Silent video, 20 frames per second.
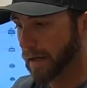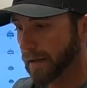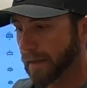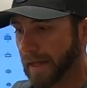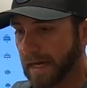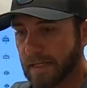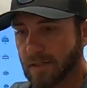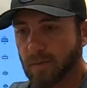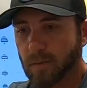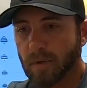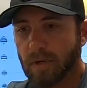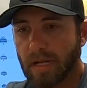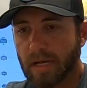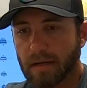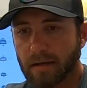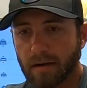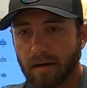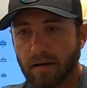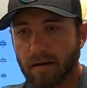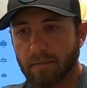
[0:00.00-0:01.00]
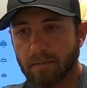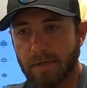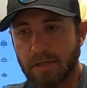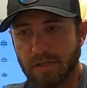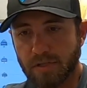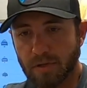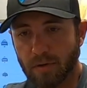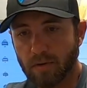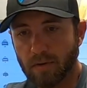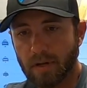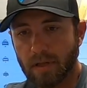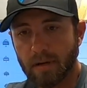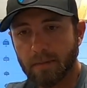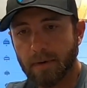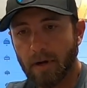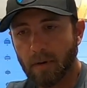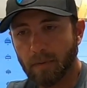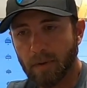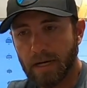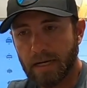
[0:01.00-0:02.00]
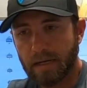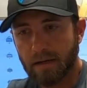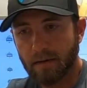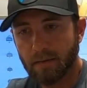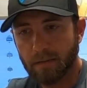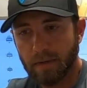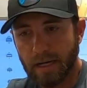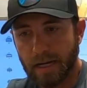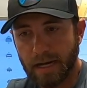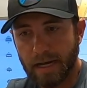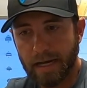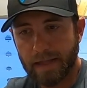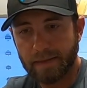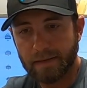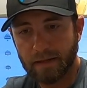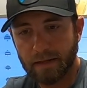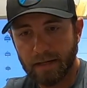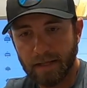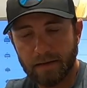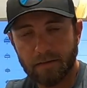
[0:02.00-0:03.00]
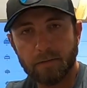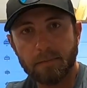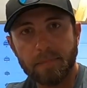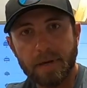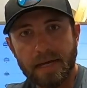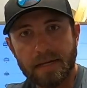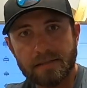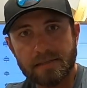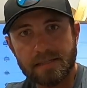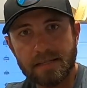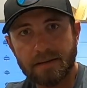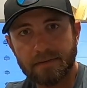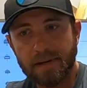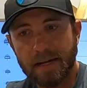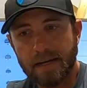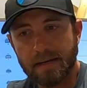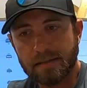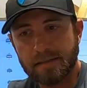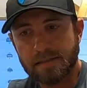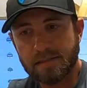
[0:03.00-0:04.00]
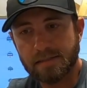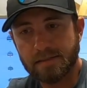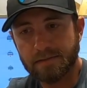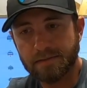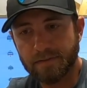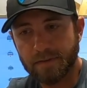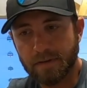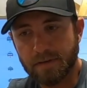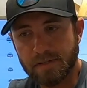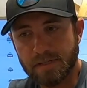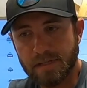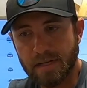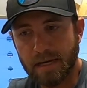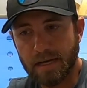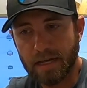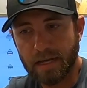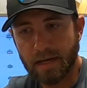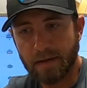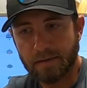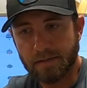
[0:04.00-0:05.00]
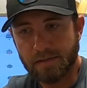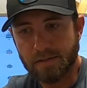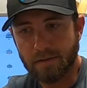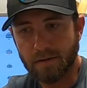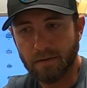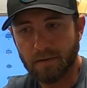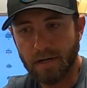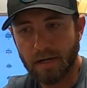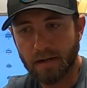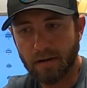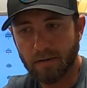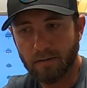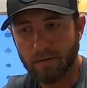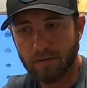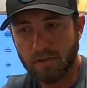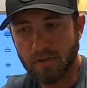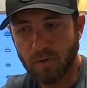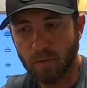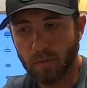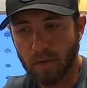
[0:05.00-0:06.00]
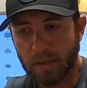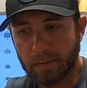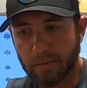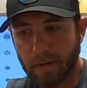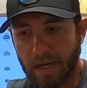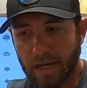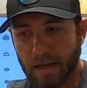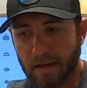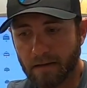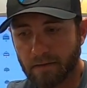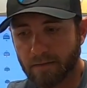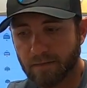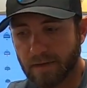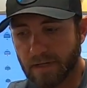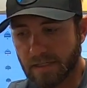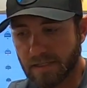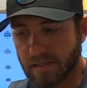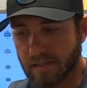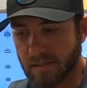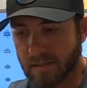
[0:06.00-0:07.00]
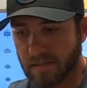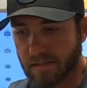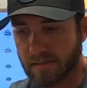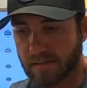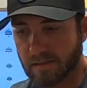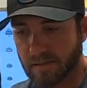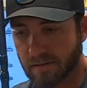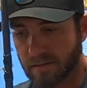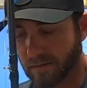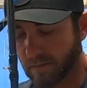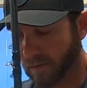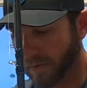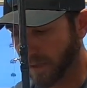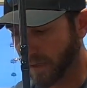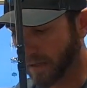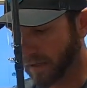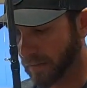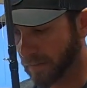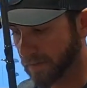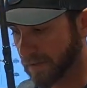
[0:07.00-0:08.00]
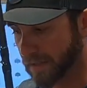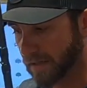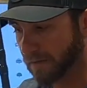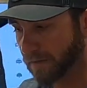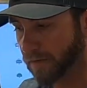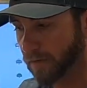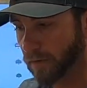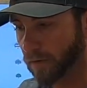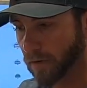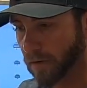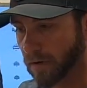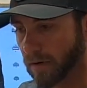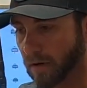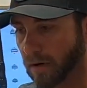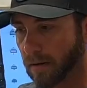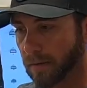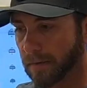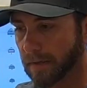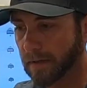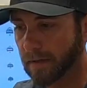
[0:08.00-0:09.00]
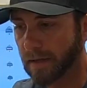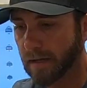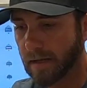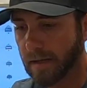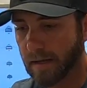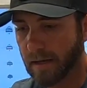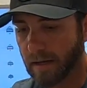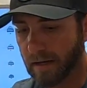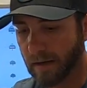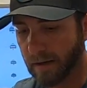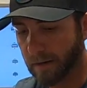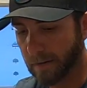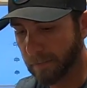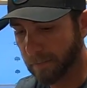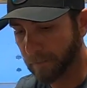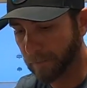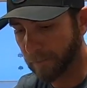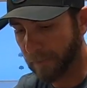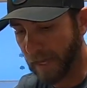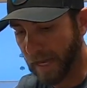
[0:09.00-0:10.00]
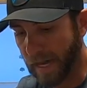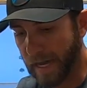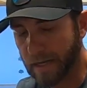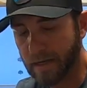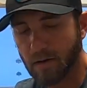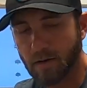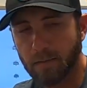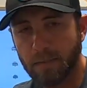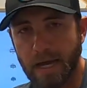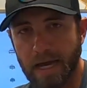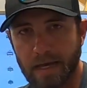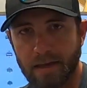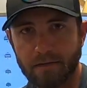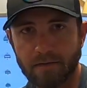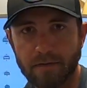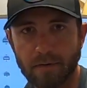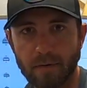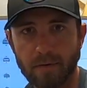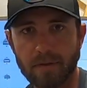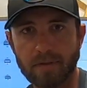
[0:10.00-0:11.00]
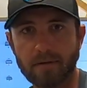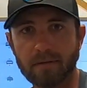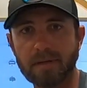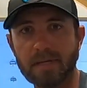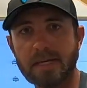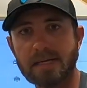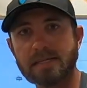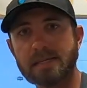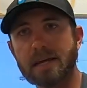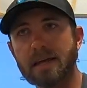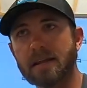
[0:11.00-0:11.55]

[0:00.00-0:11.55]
That's what I caught majority of my weight on when I had the 11 pound 7 ounces the first day. I was throwing it on 20 pound vicious 100% fluorocarbon. I go back and forth on this.